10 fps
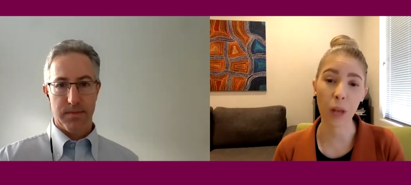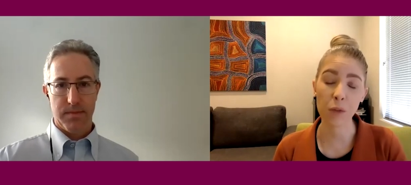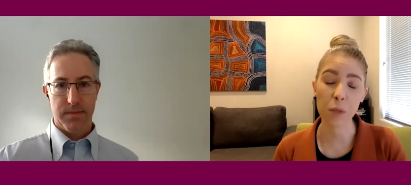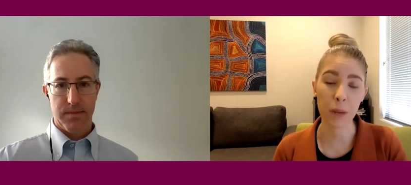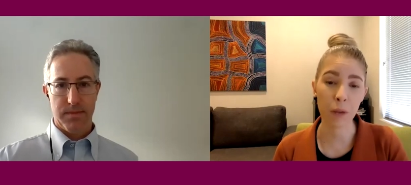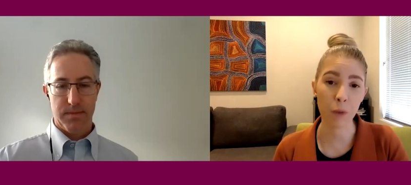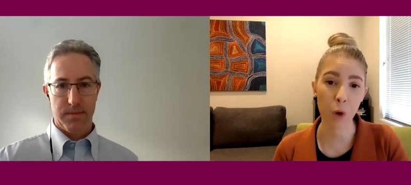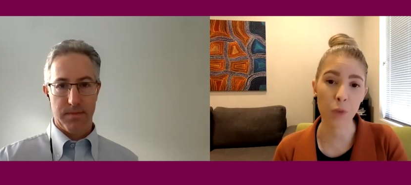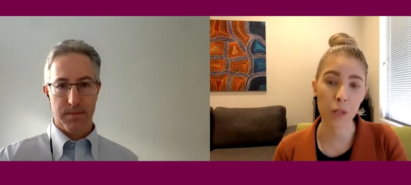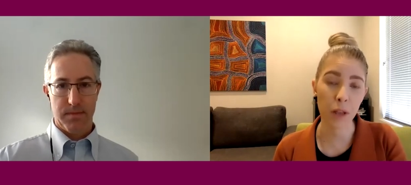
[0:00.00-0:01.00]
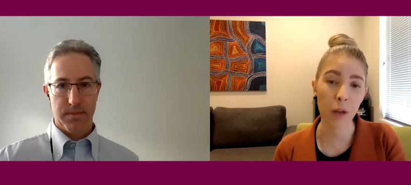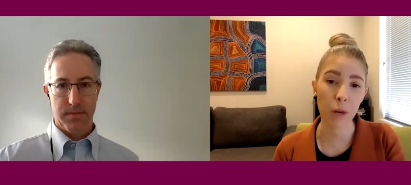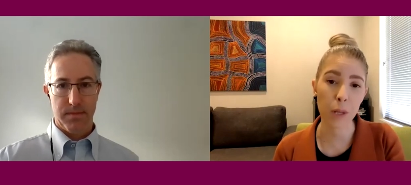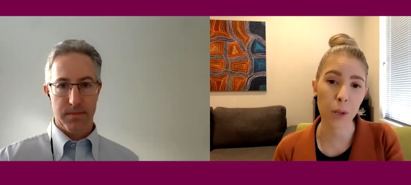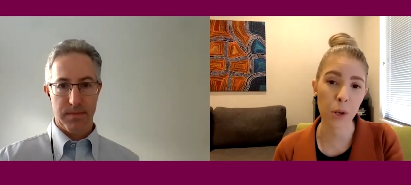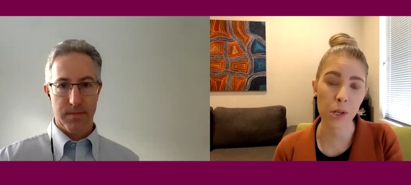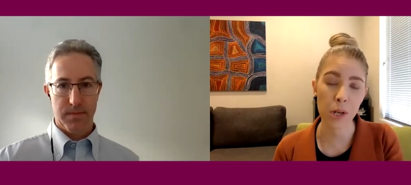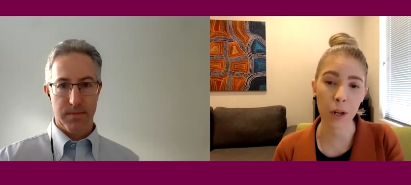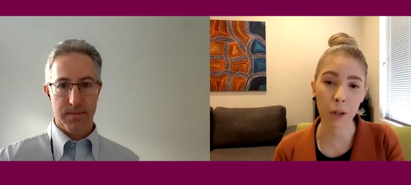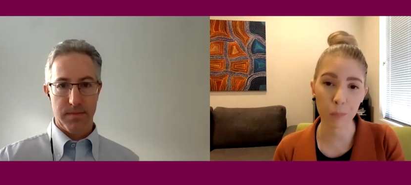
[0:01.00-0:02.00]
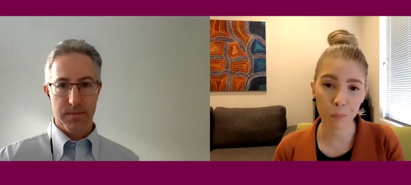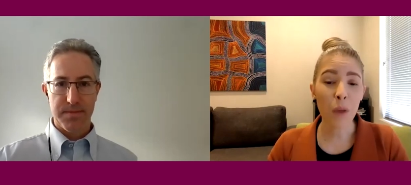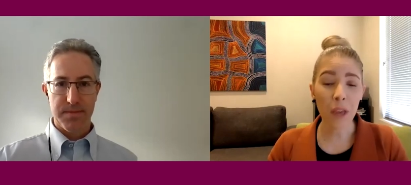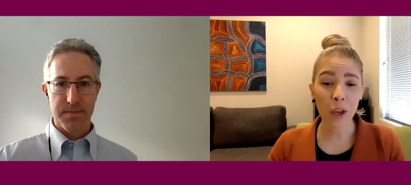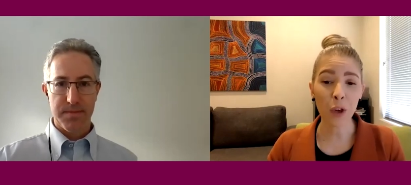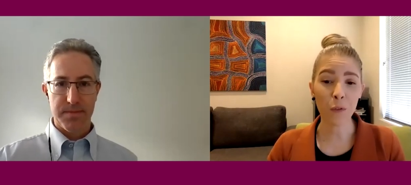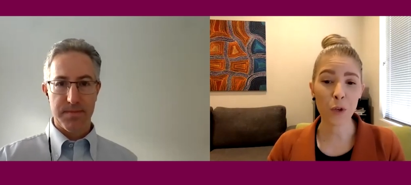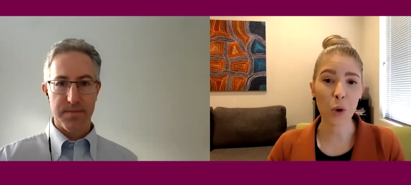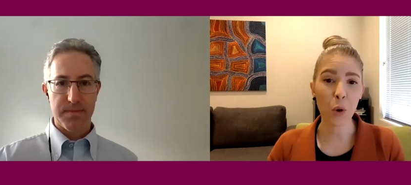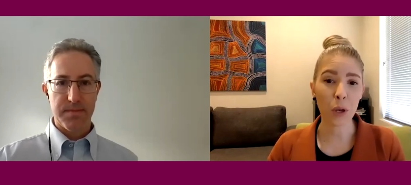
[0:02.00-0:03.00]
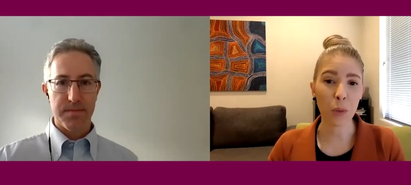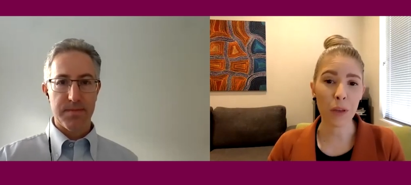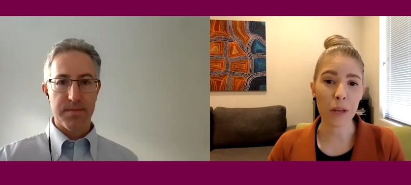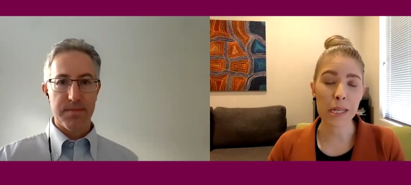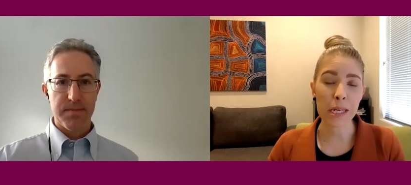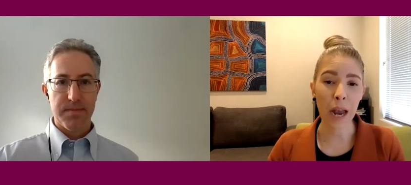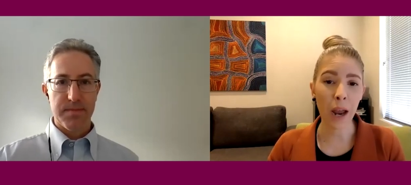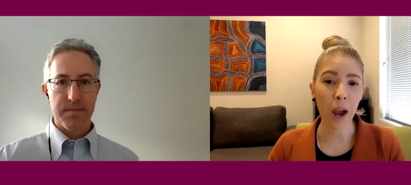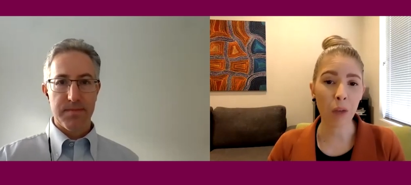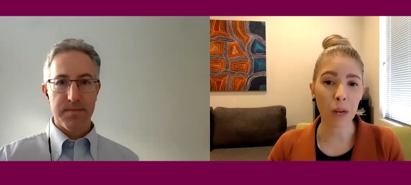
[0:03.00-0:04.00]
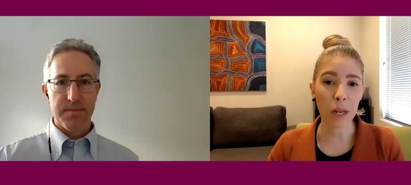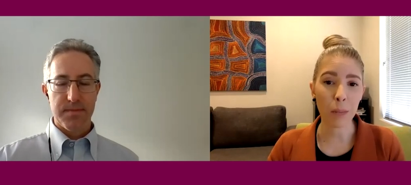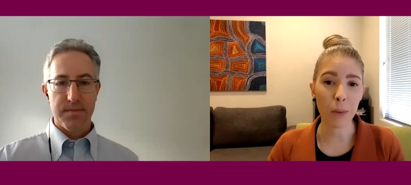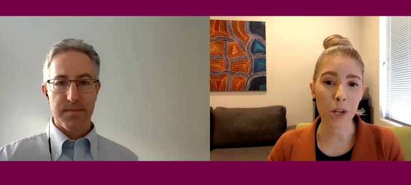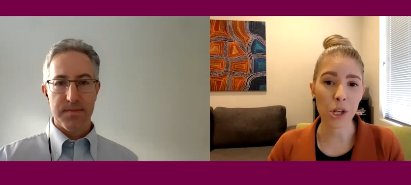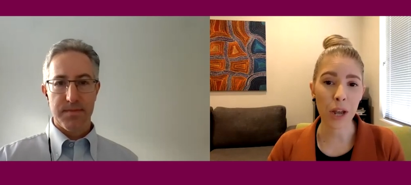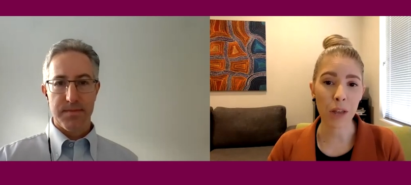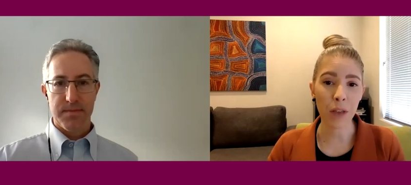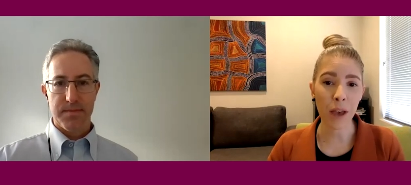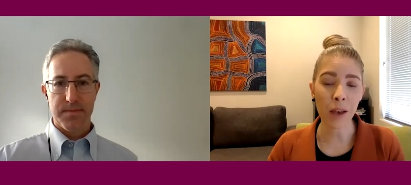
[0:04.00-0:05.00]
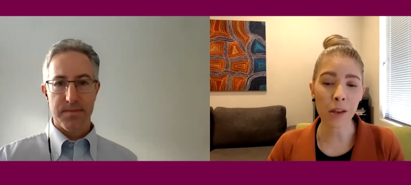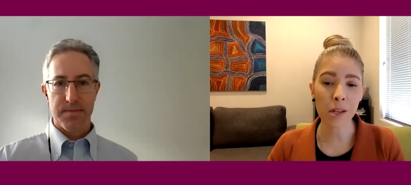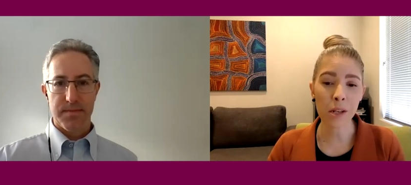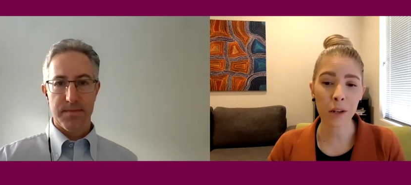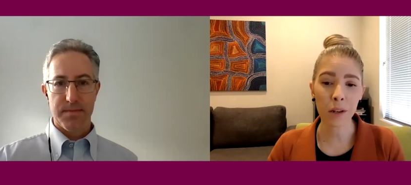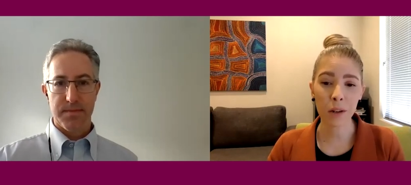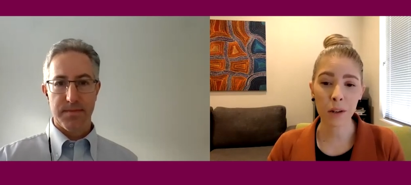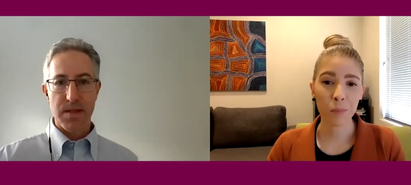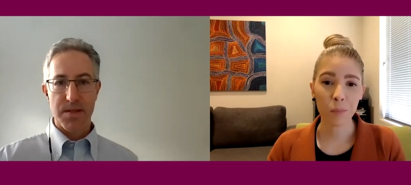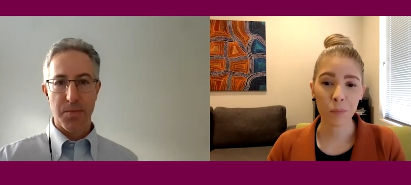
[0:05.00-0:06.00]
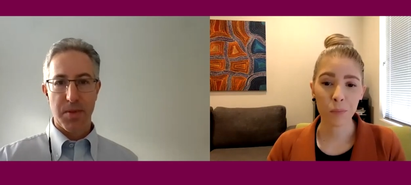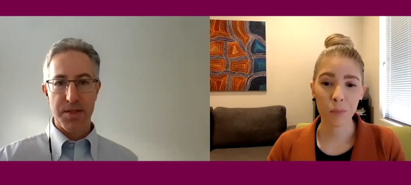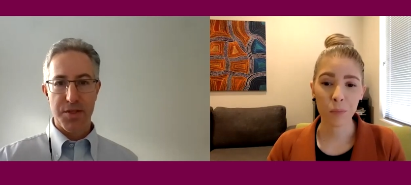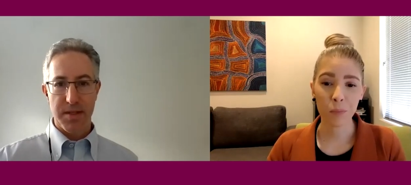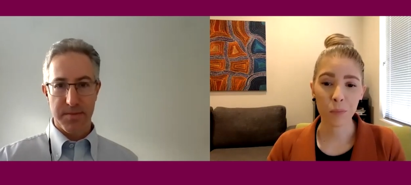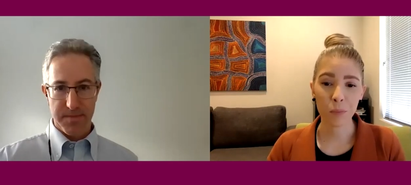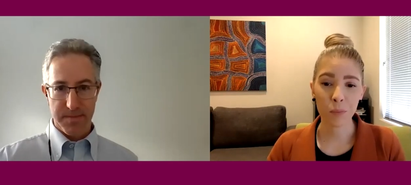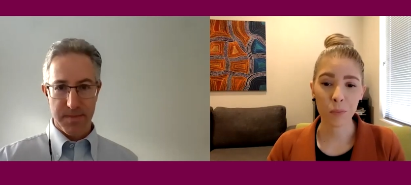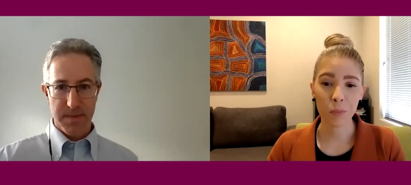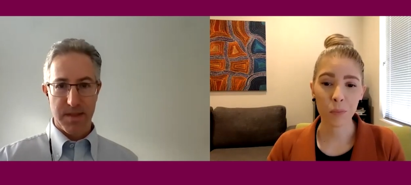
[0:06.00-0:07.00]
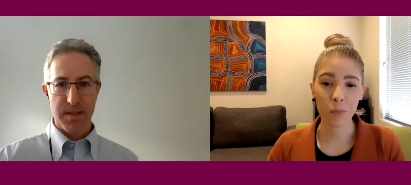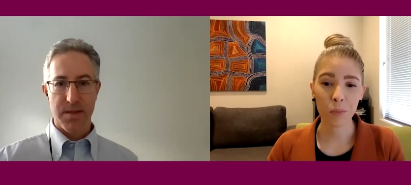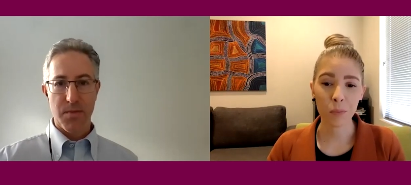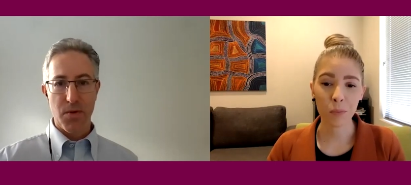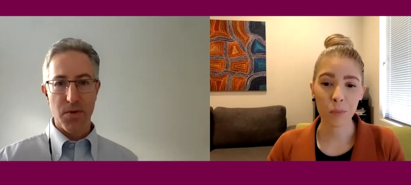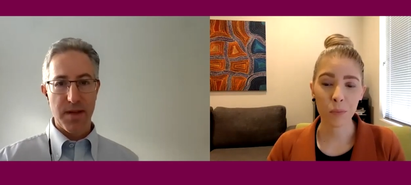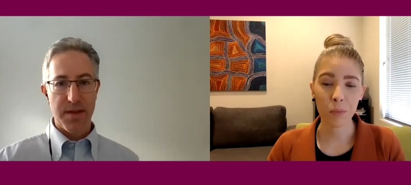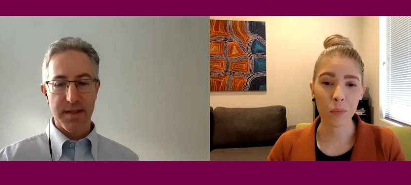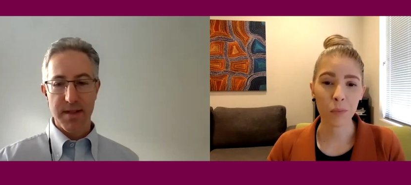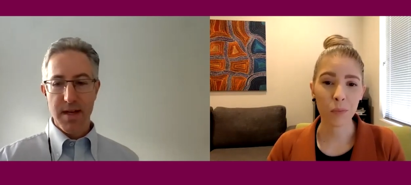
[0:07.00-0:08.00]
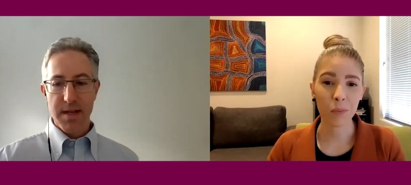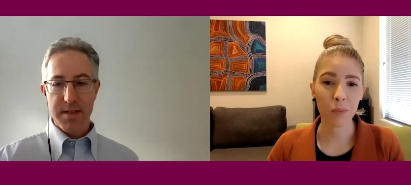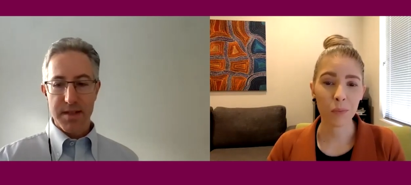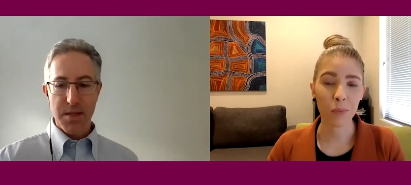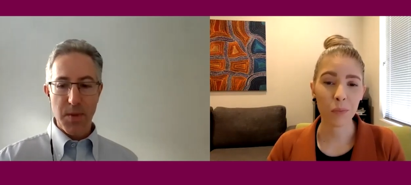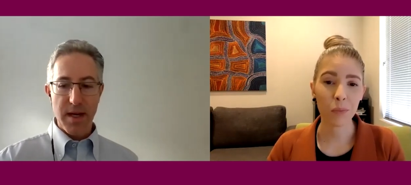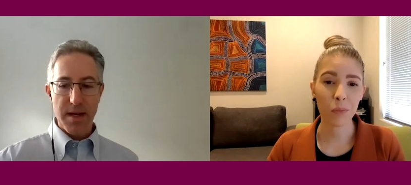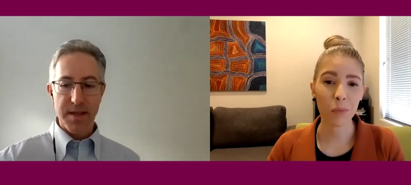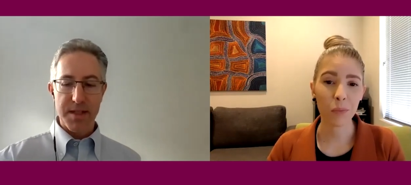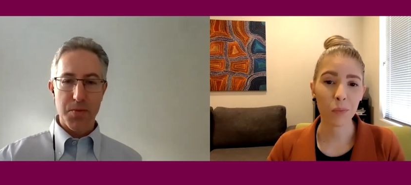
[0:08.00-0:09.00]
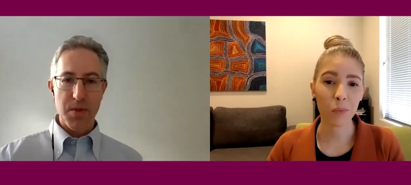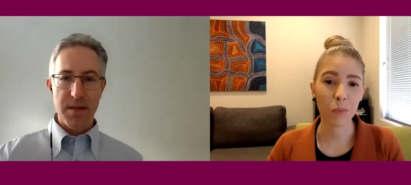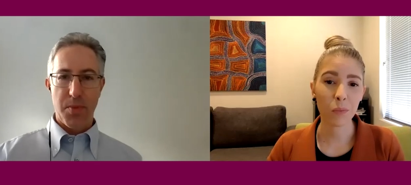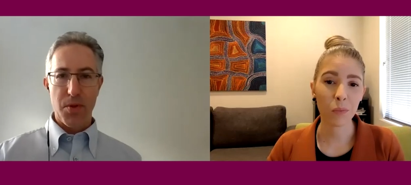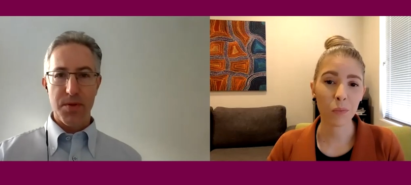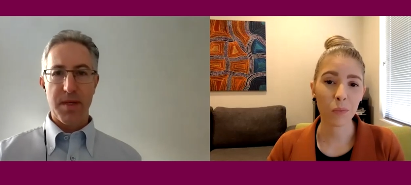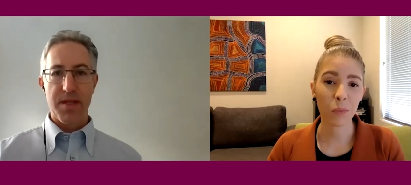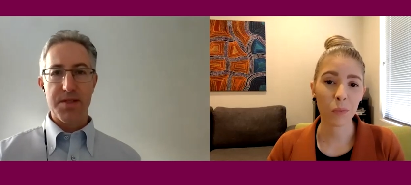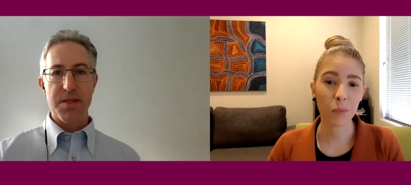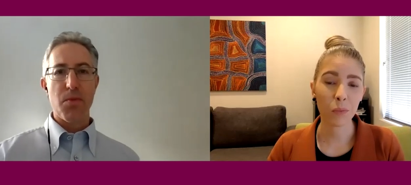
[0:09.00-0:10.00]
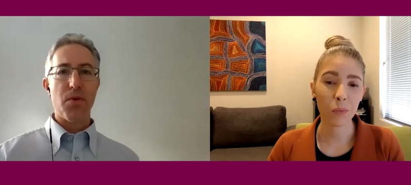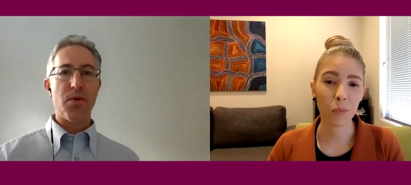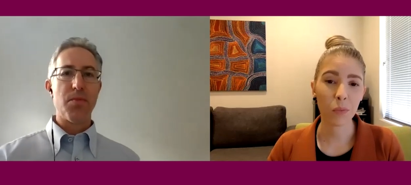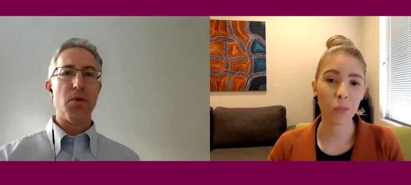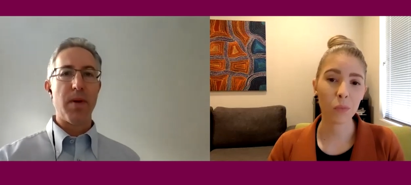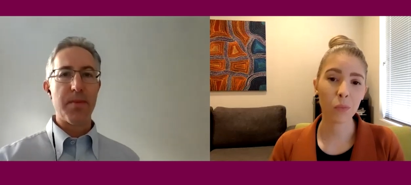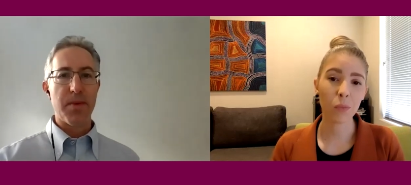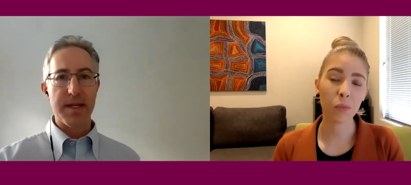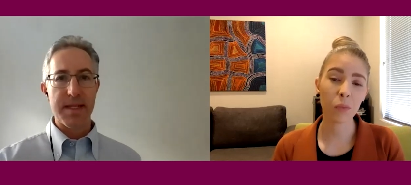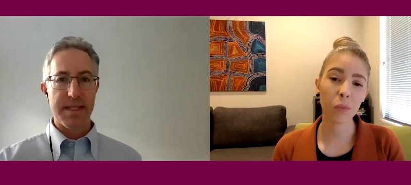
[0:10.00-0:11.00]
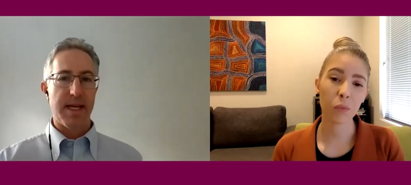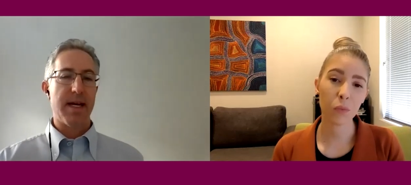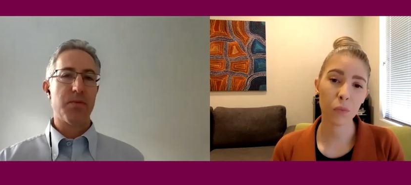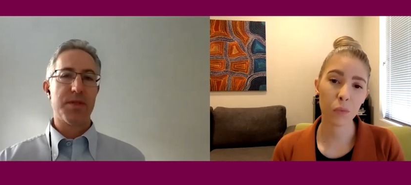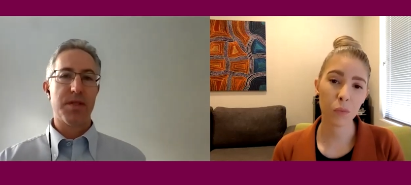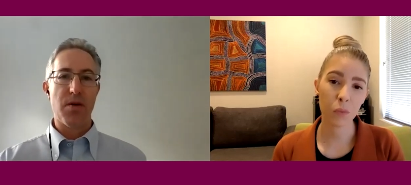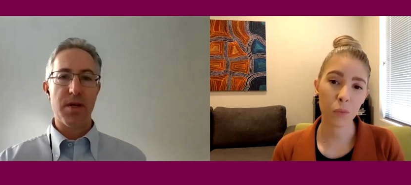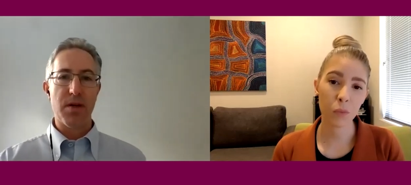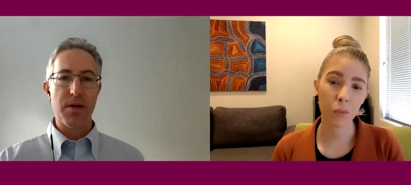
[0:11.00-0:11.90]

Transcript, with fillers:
Speaker 1: love to be involved in that research study. Thank you for talking with us today. I really appreciate that.
Speaker 2: It's a pleasure. The more I think, to, to me, I think it's really important because the more more people understand what's going